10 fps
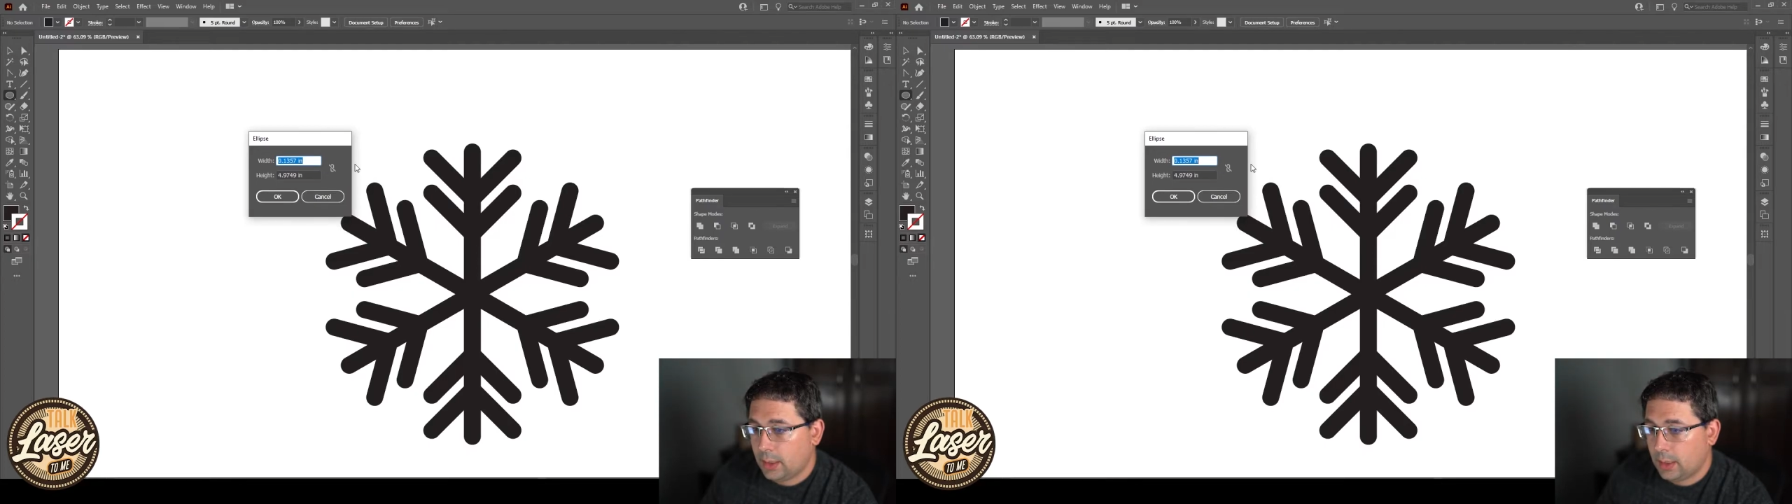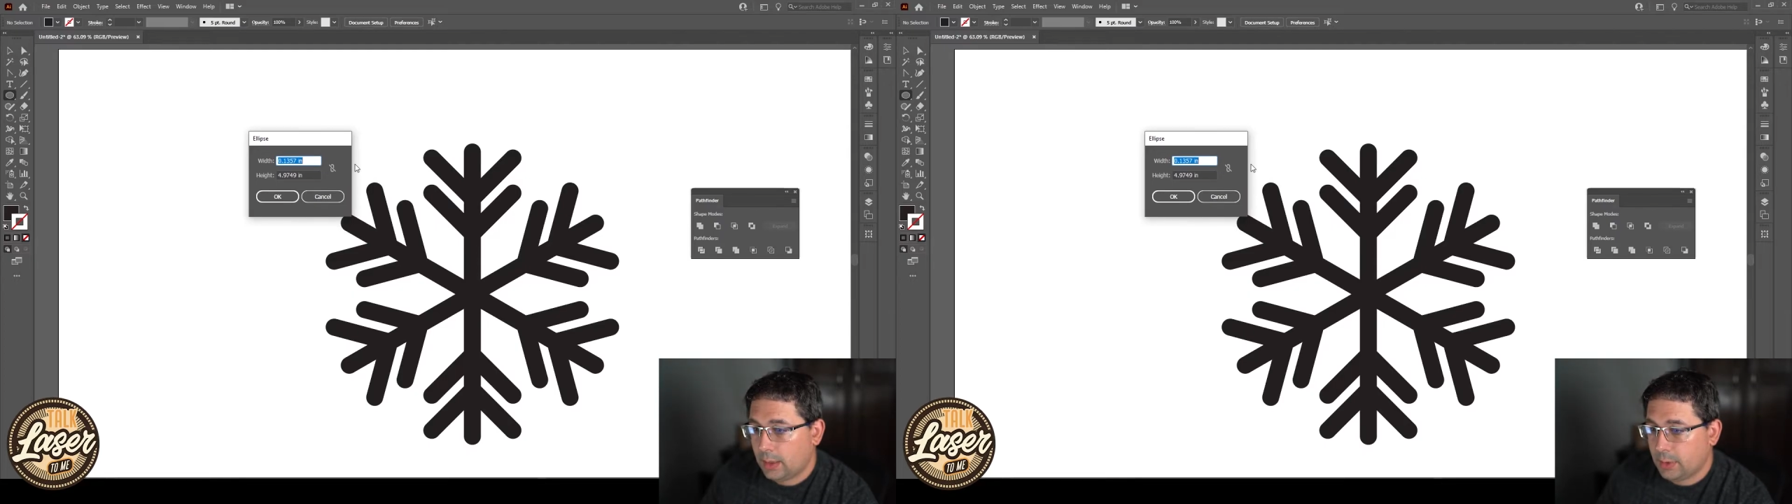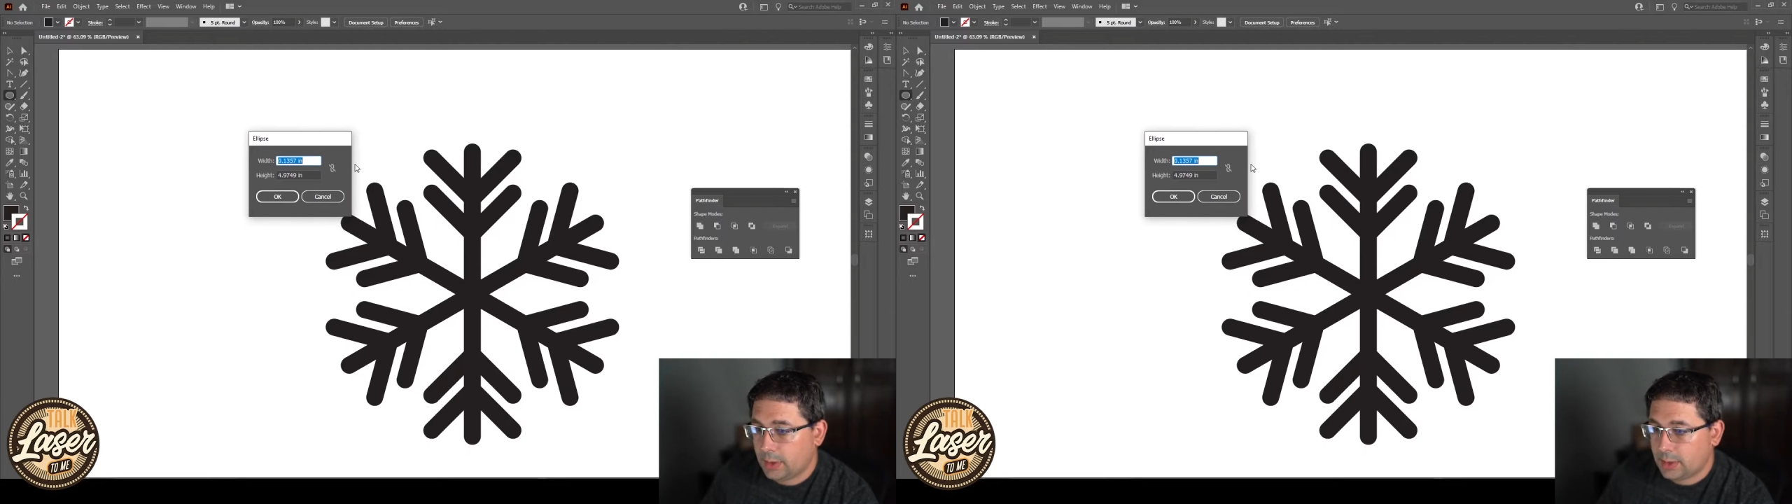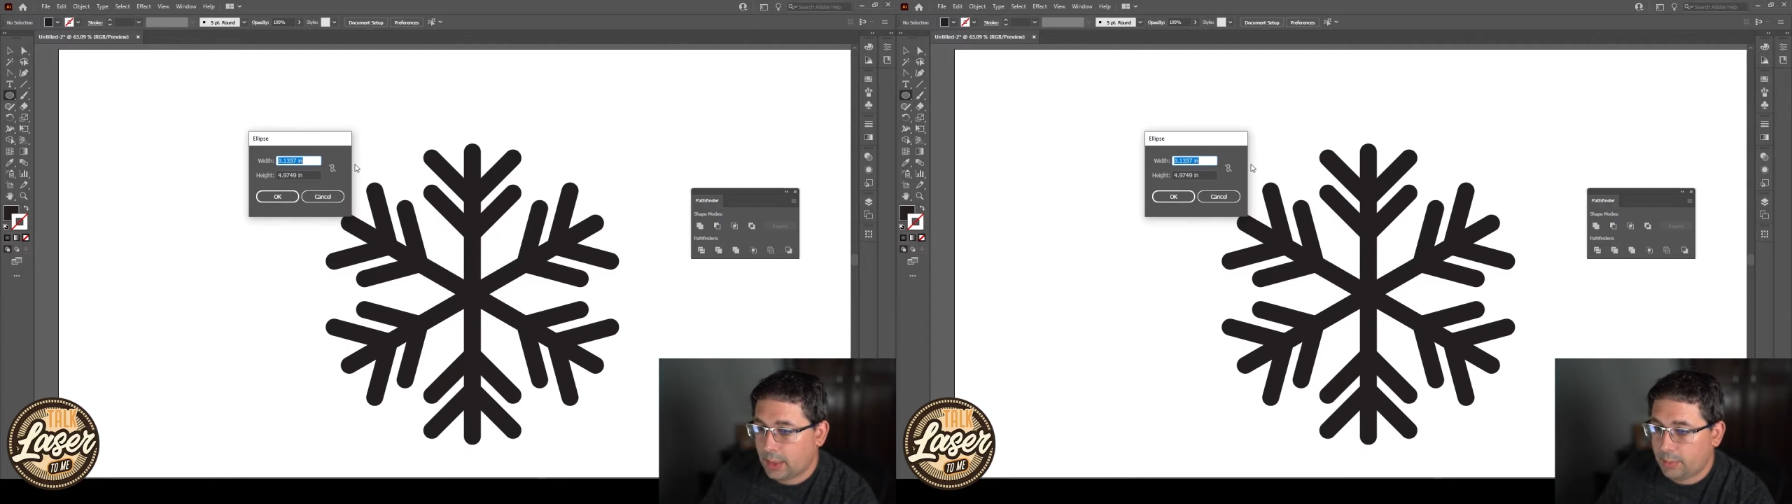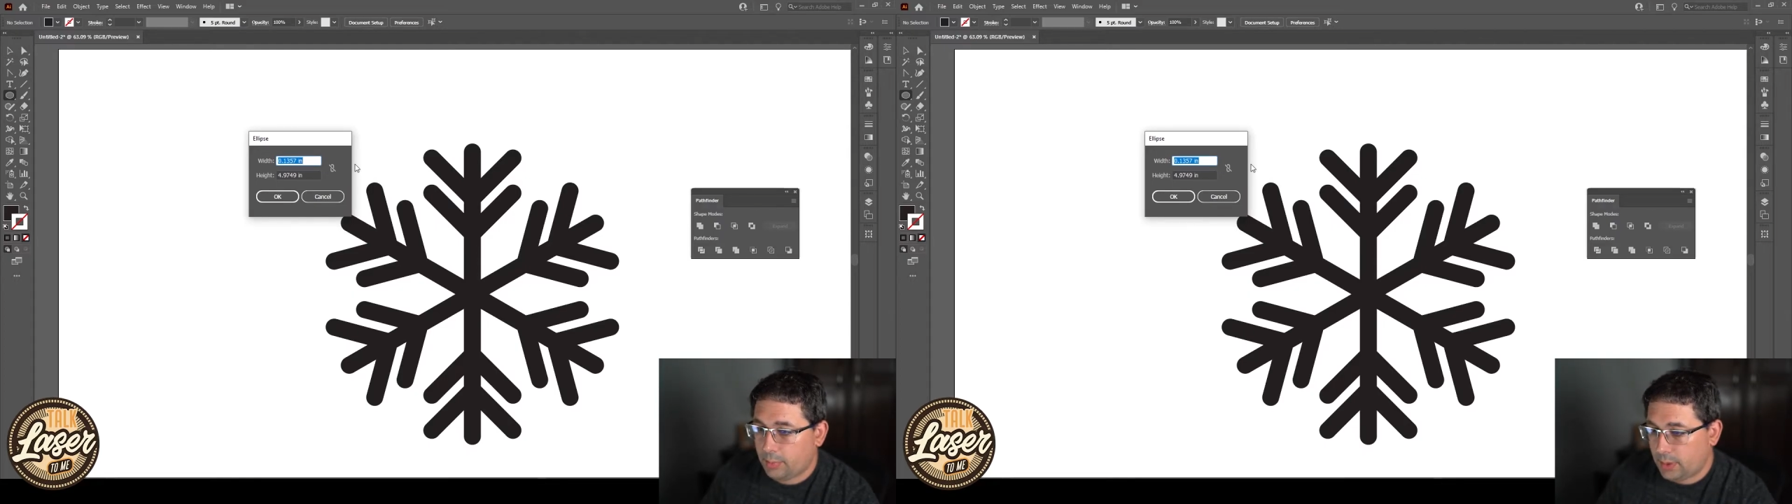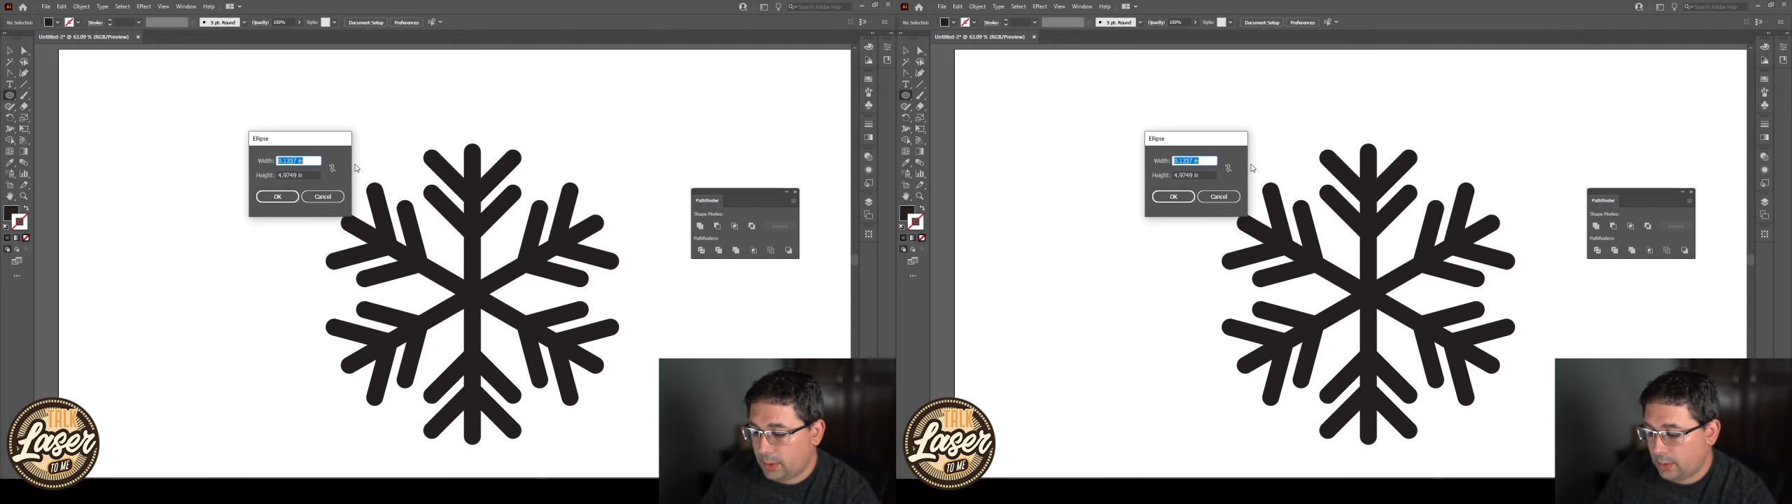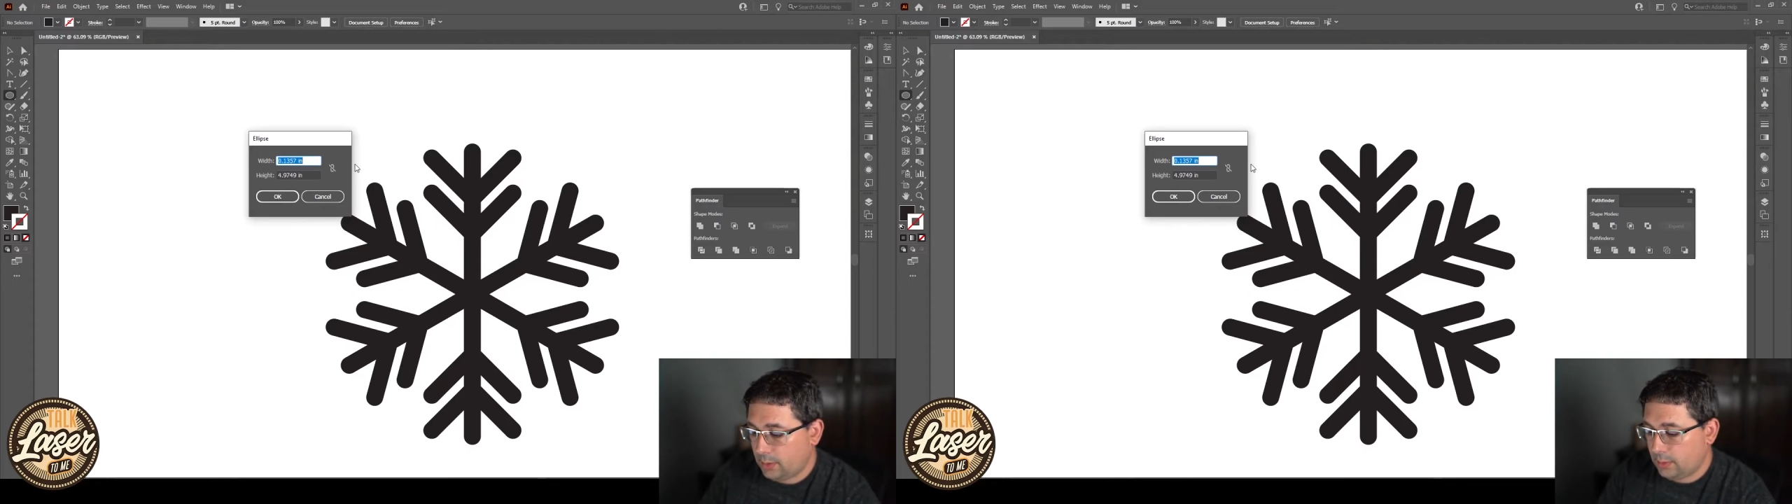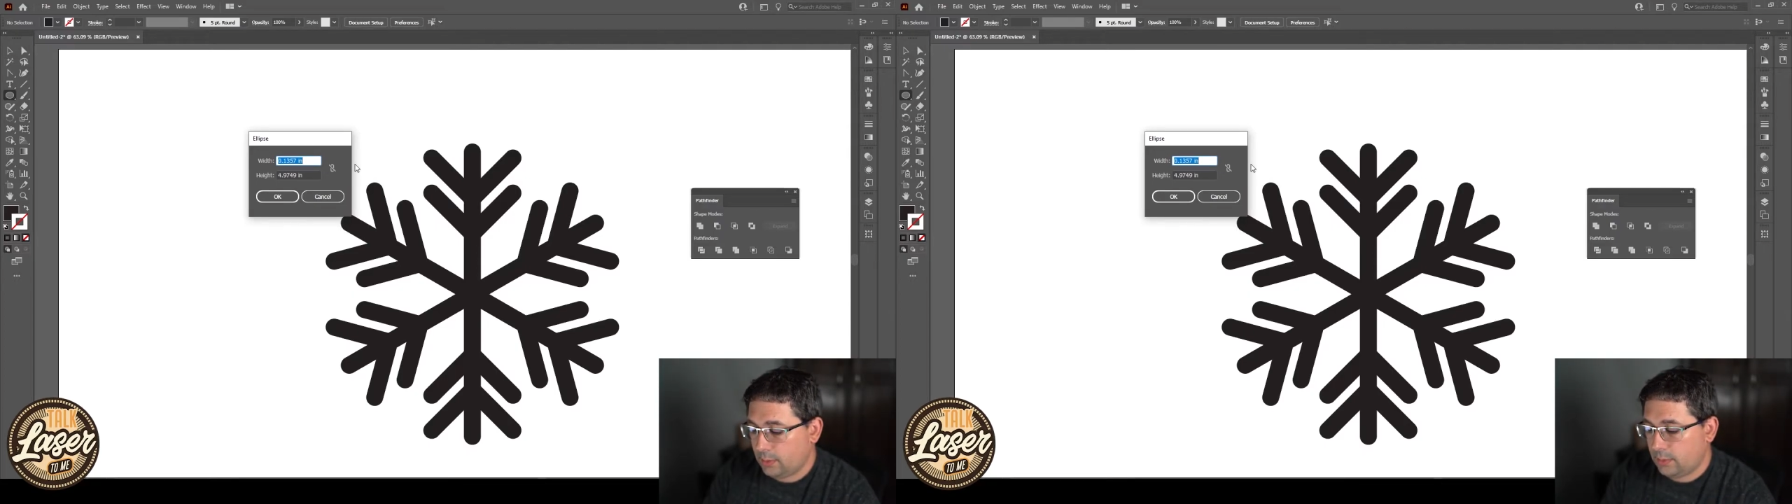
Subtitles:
And I'm going to type in,